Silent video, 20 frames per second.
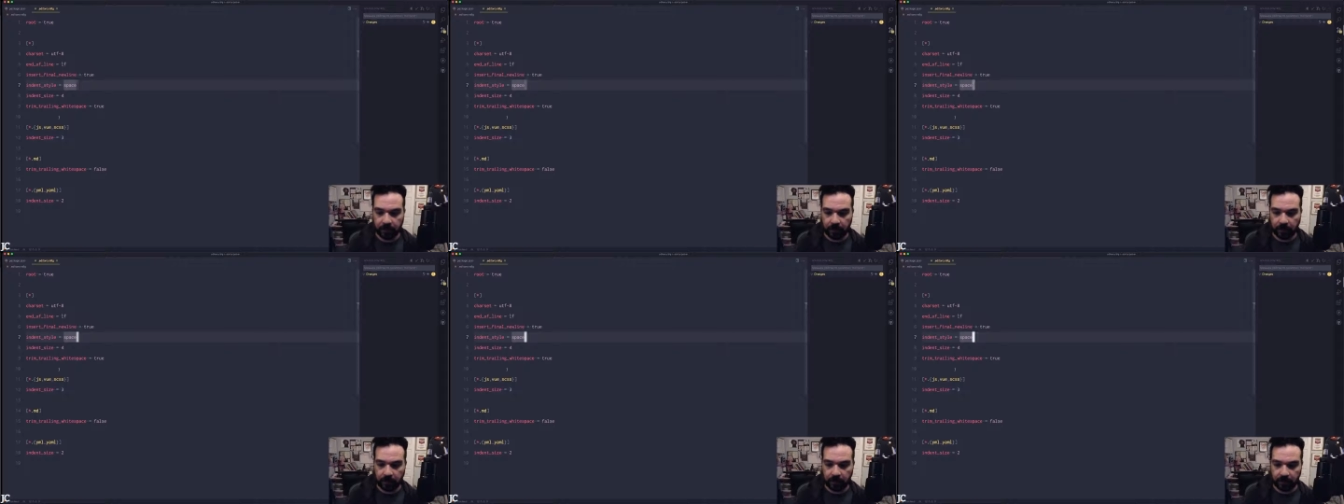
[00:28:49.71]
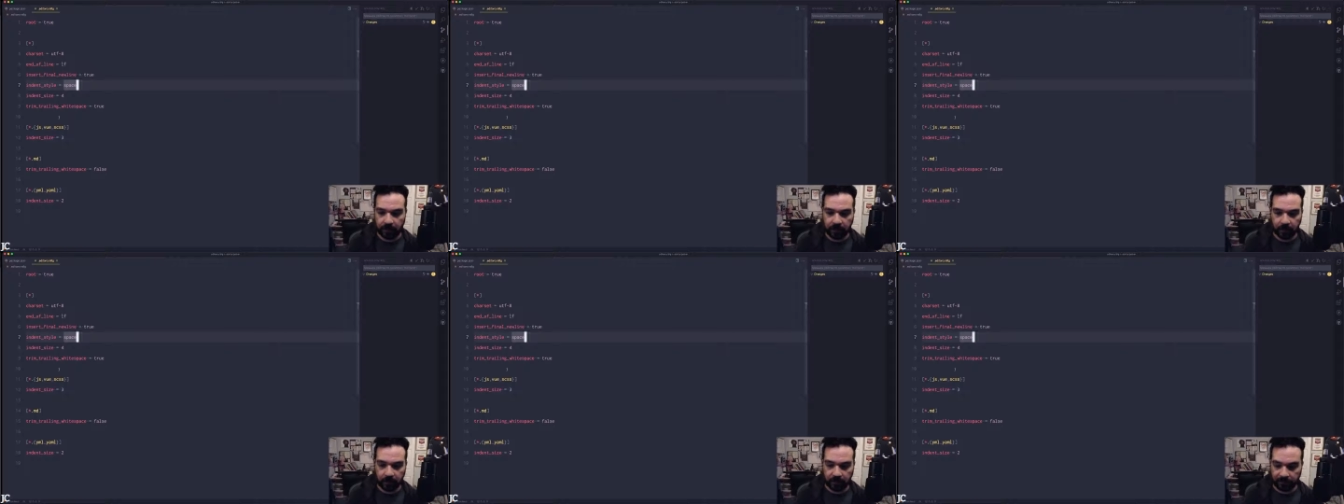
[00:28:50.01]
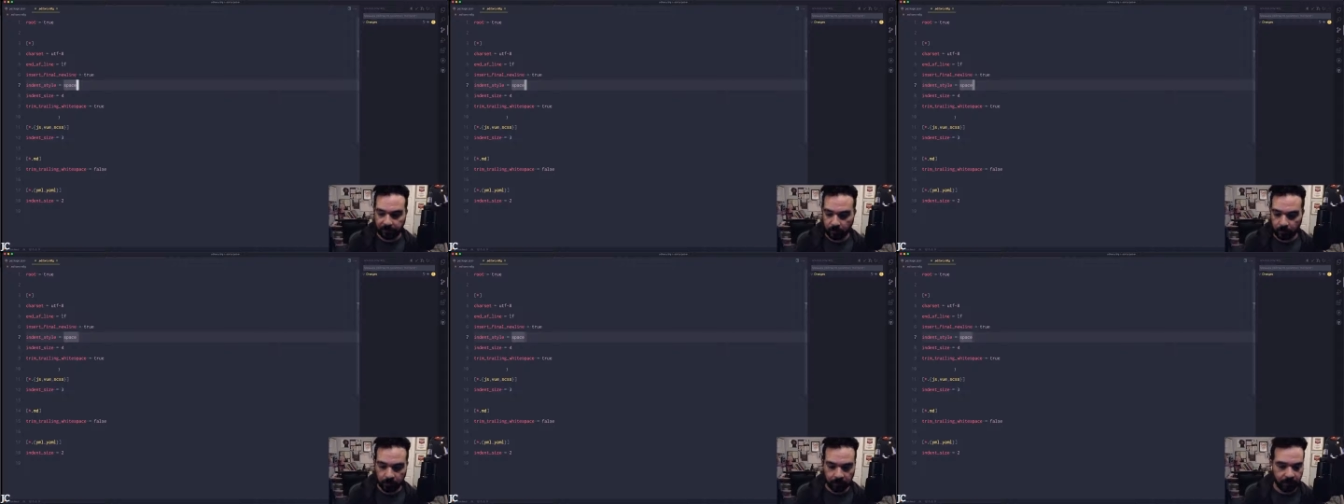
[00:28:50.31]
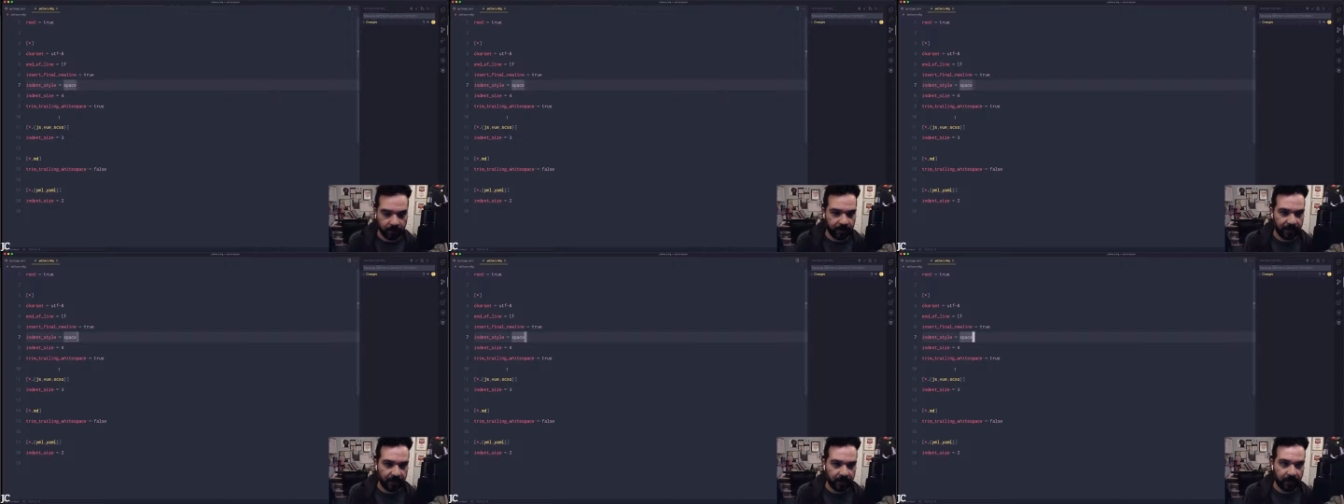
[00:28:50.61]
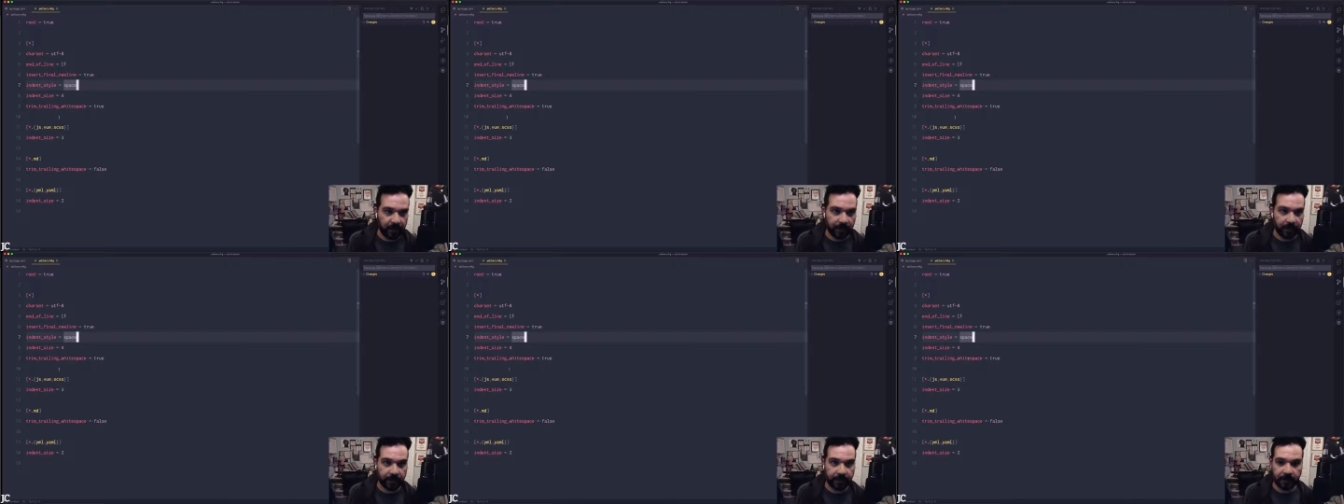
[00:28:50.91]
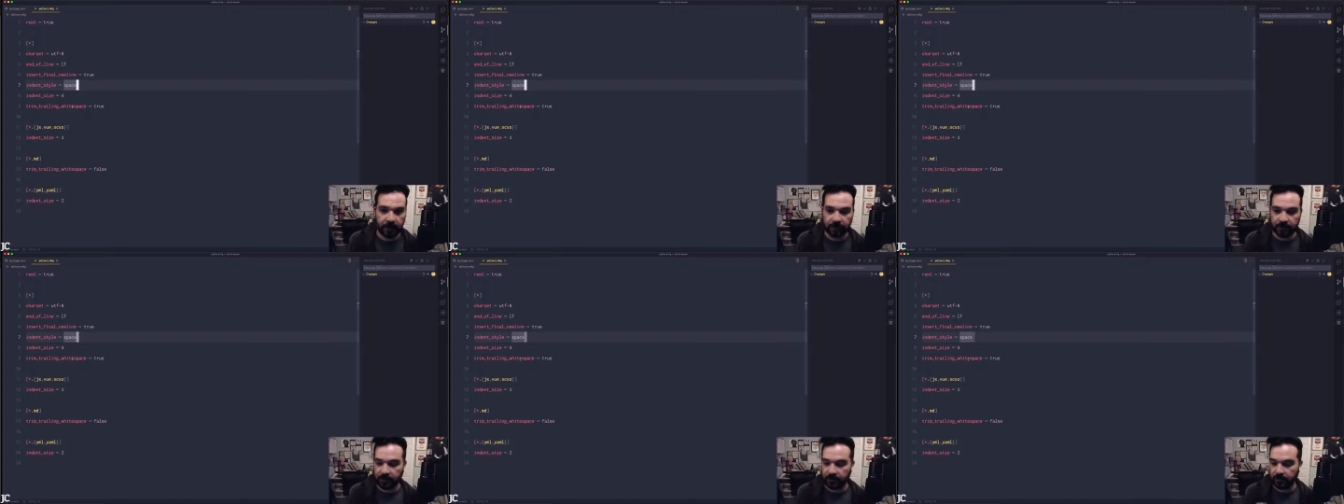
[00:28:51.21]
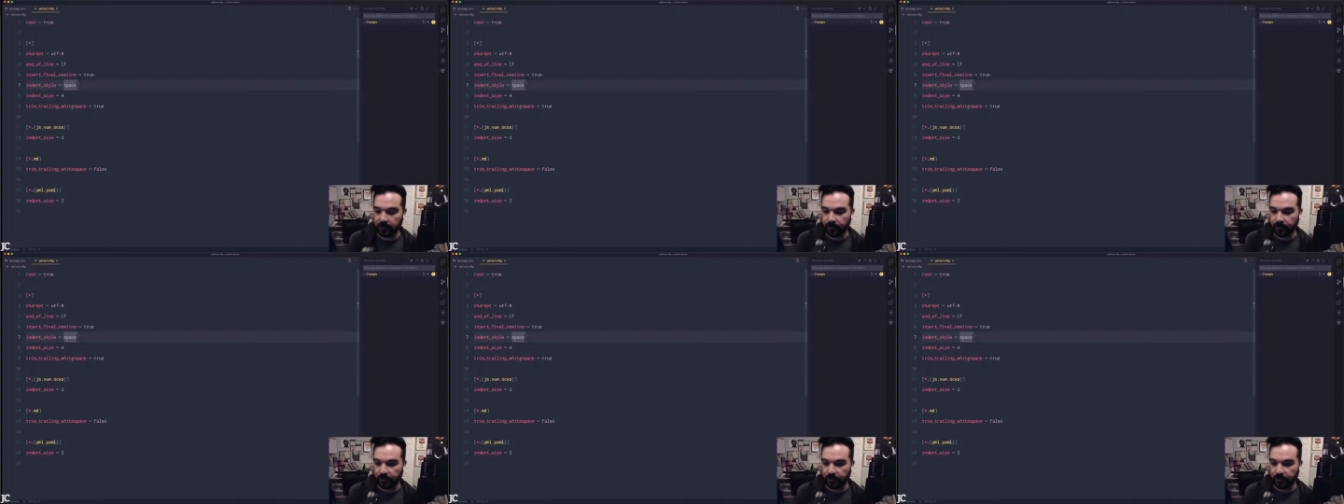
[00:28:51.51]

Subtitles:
and then you don't have to worry about anything else.